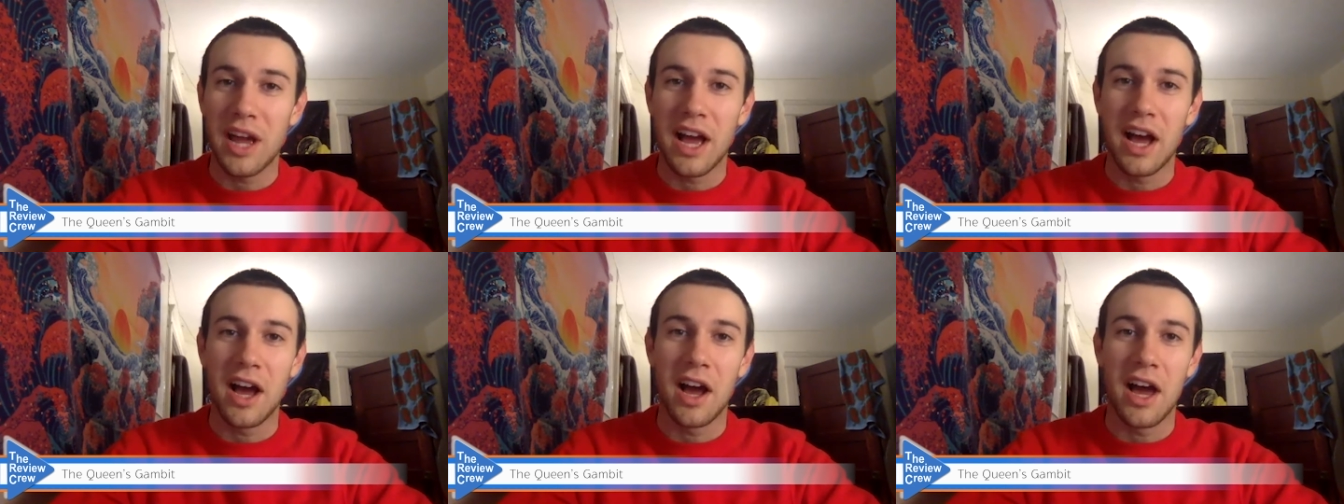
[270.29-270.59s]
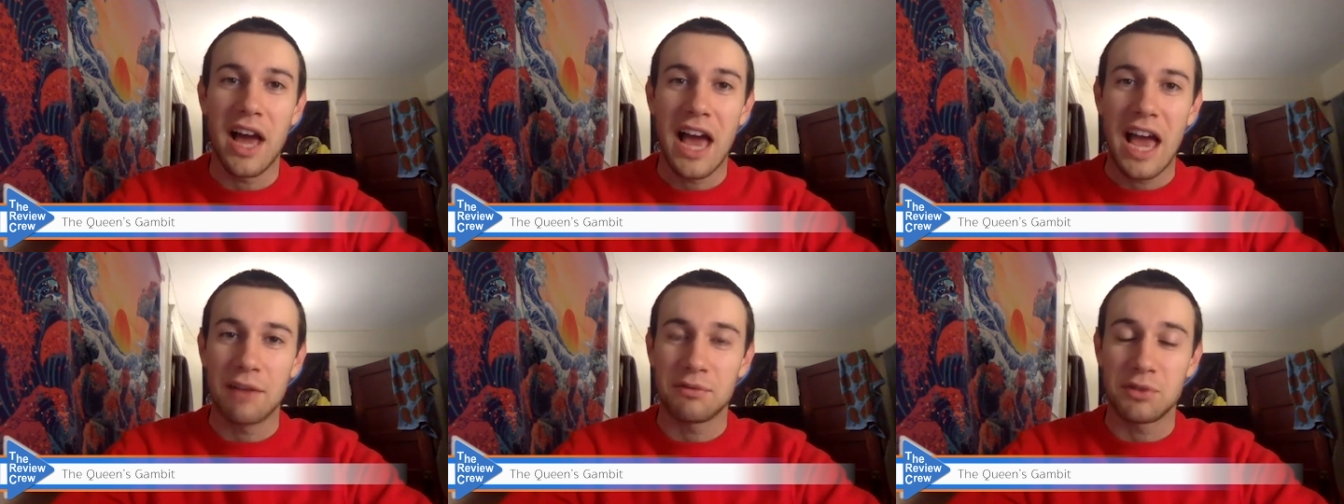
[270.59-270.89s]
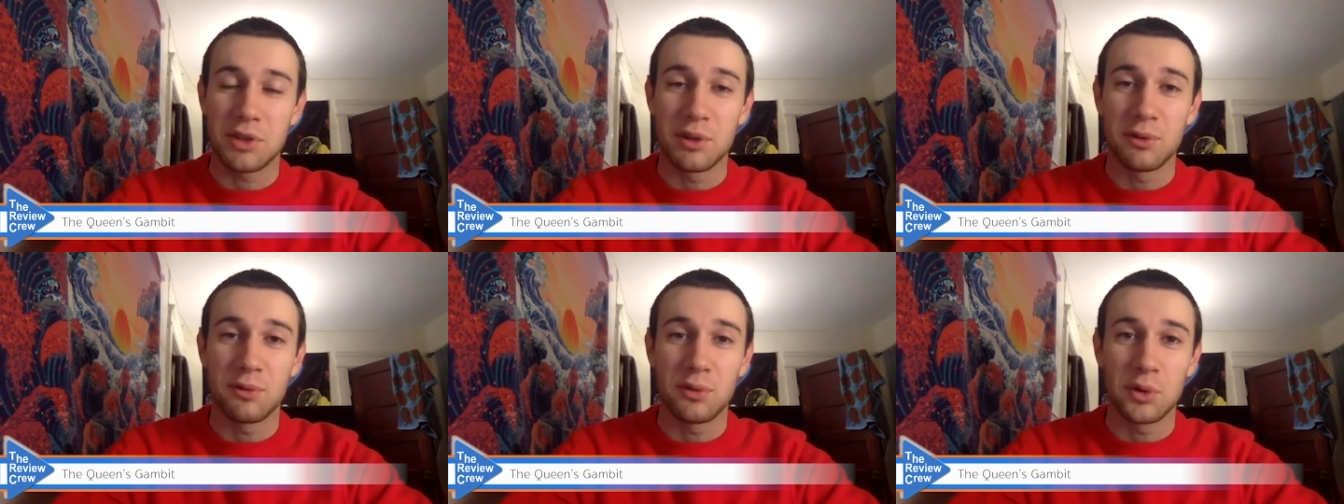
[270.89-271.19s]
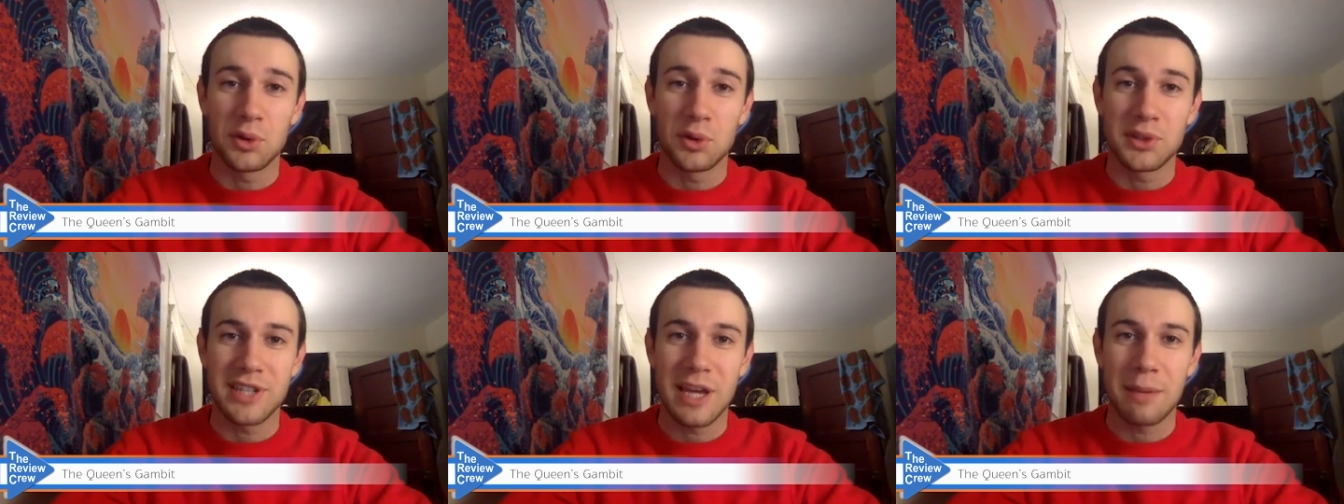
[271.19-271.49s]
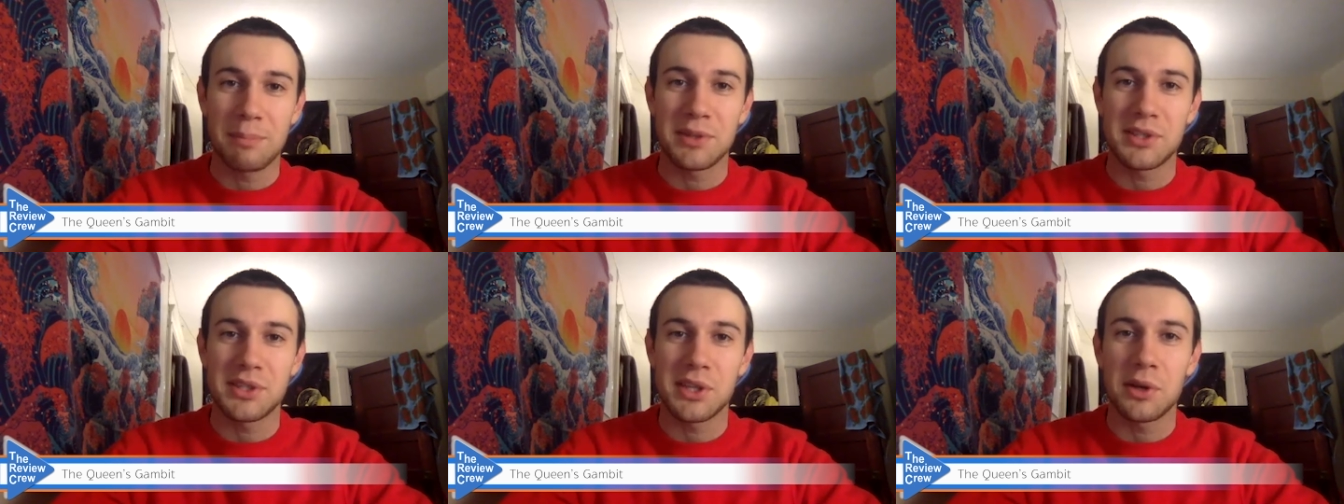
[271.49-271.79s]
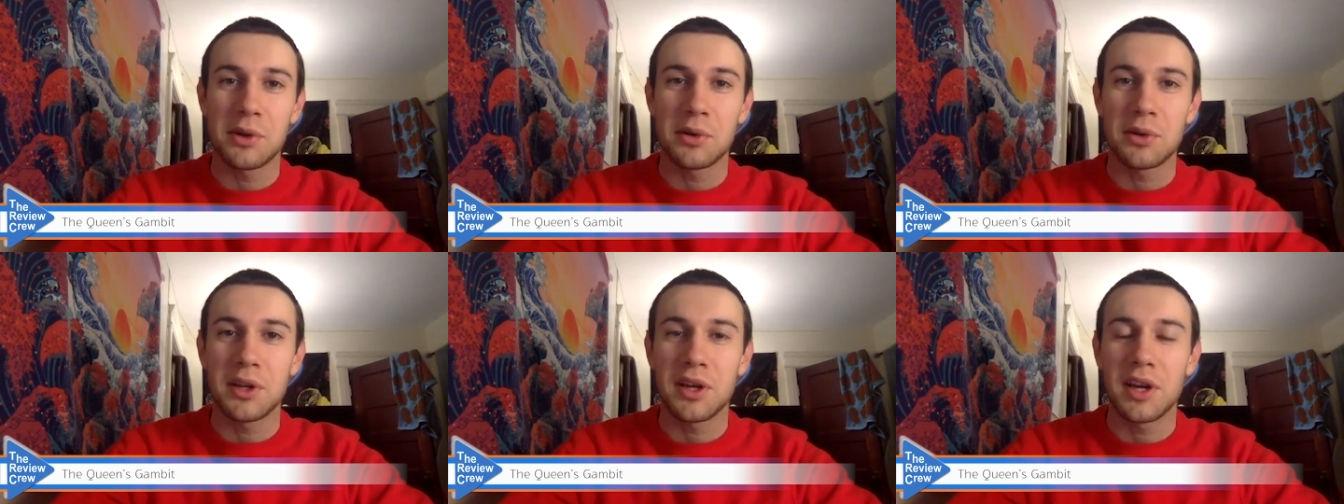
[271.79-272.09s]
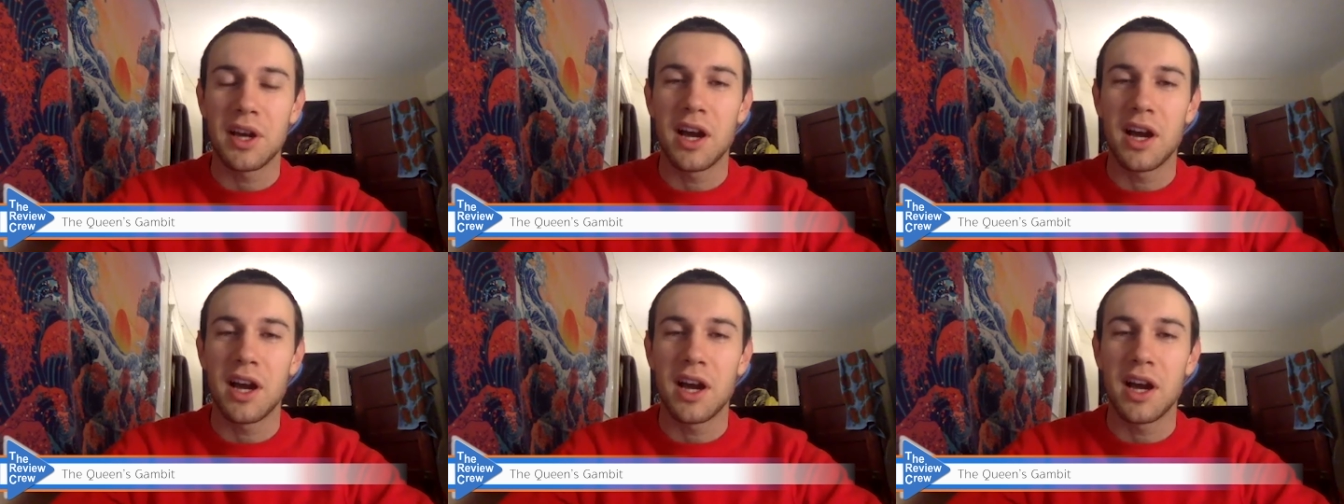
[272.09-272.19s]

uh, after the first episode.